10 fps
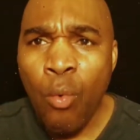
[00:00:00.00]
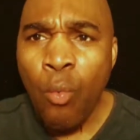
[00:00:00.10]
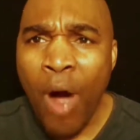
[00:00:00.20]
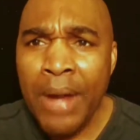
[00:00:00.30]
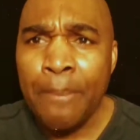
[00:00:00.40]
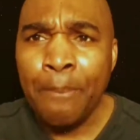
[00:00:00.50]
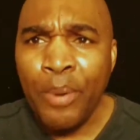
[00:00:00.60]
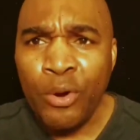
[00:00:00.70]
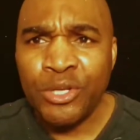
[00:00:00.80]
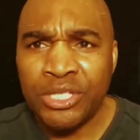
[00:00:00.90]
one
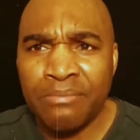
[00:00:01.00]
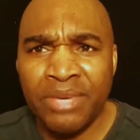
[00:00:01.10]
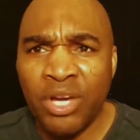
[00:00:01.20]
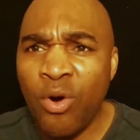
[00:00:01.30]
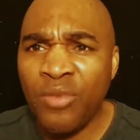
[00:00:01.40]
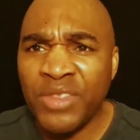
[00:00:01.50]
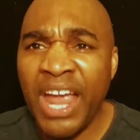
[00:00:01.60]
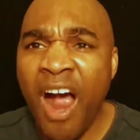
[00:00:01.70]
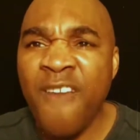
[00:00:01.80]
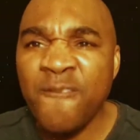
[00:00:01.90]
person because they
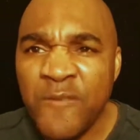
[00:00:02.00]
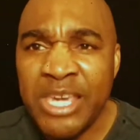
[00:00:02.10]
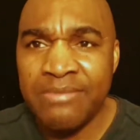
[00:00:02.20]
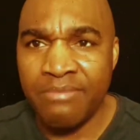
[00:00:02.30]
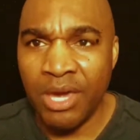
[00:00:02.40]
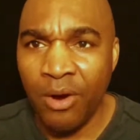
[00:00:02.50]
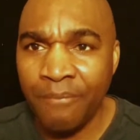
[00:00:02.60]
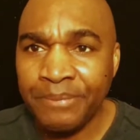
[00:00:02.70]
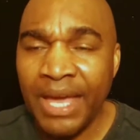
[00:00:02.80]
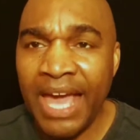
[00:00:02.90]
are female
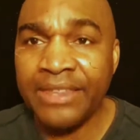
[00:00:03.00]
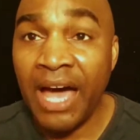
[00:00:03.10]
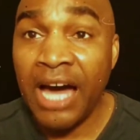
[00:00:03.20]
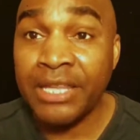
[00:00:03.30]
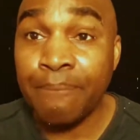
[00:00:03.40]
and the other